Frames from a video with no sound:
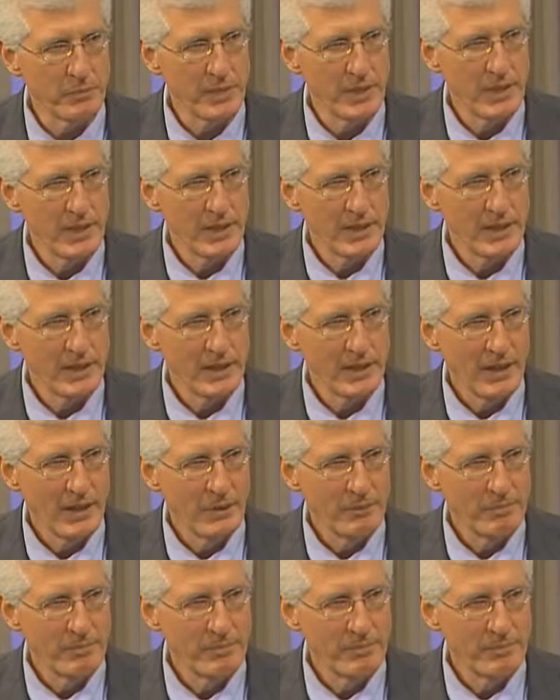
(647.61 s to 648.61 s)
him,
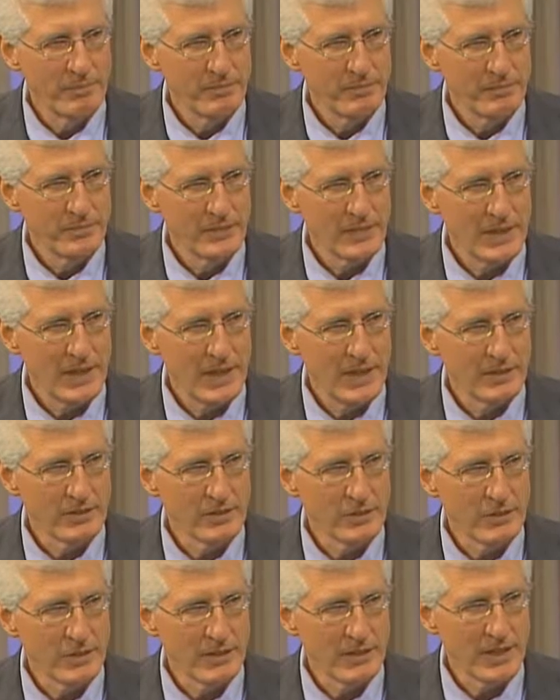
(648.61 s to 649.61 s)

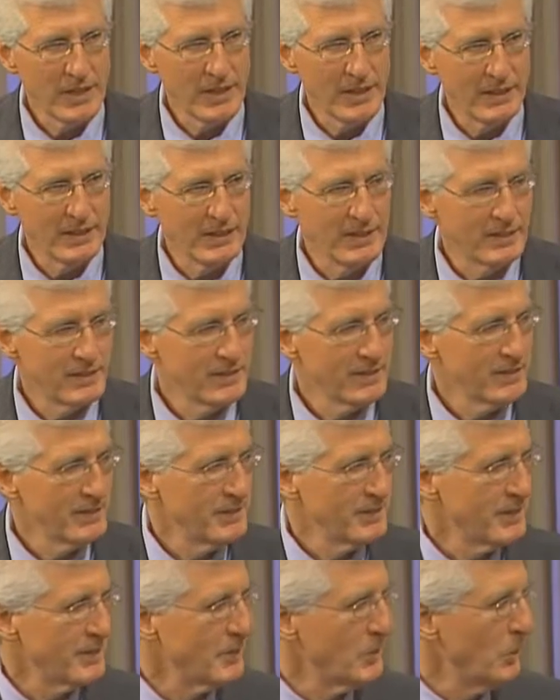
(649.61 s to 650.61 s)
can't turn his head. He
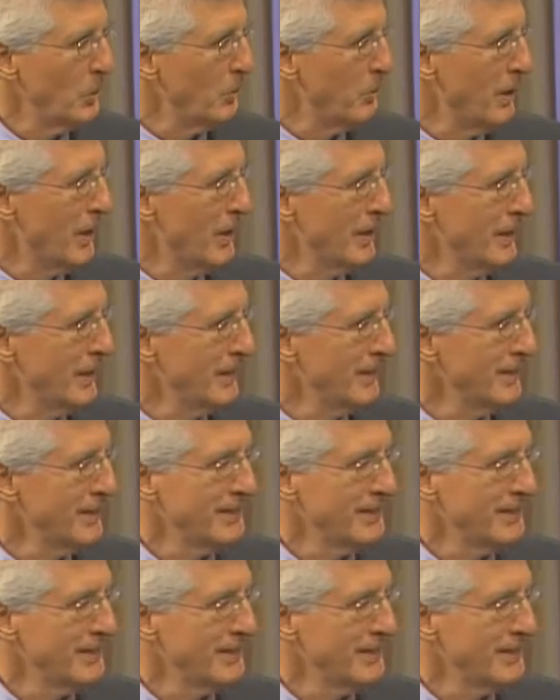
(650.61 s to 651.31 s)
turns his whole body.